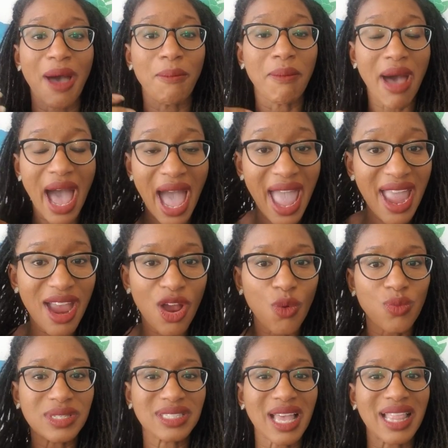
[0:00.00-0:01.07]
My hair
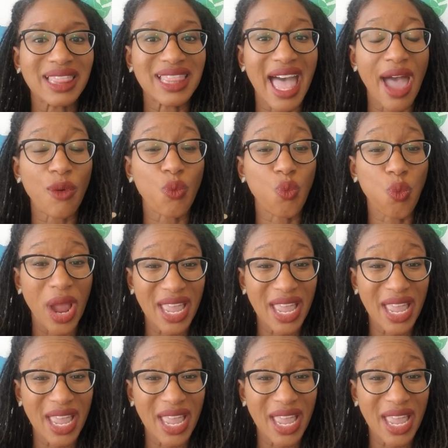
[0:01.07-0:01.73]
was a lot